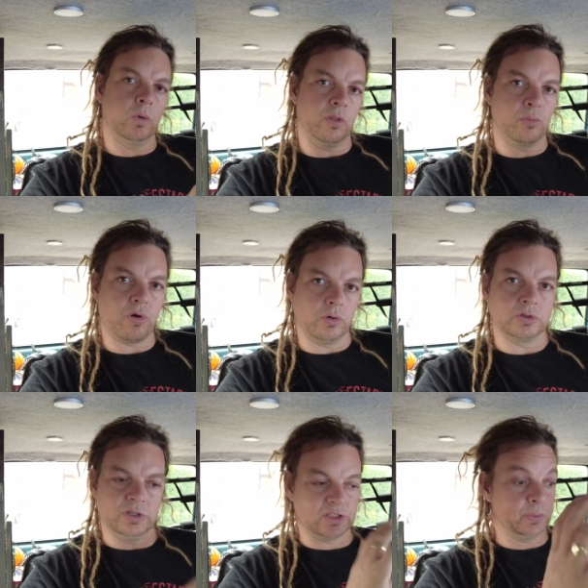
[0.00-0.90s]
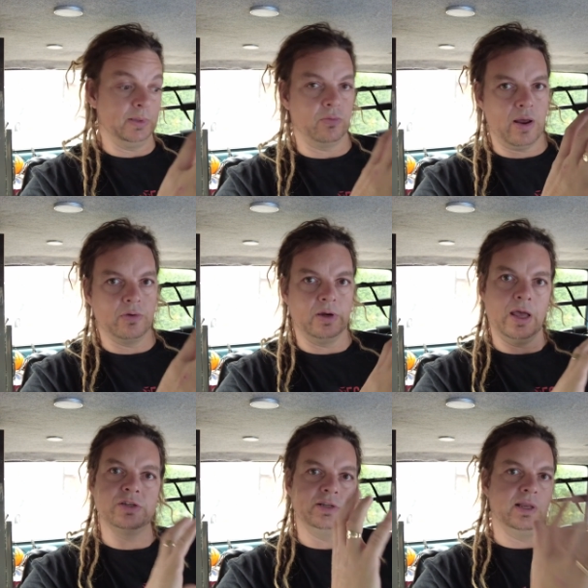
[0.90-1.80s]
one of the products that you swill around
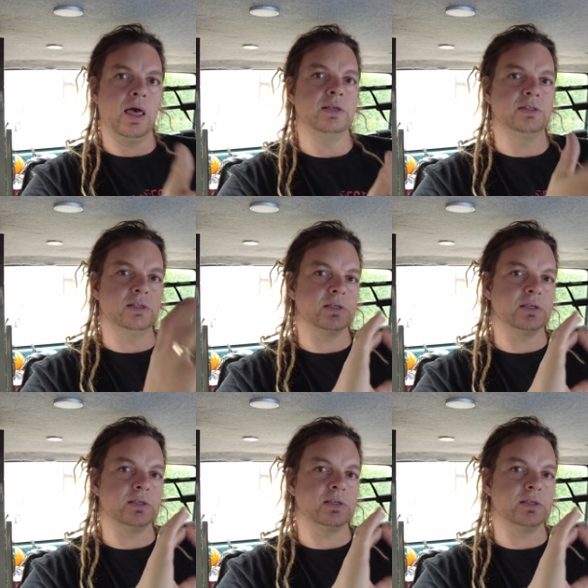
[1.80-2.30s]
and it actually lines the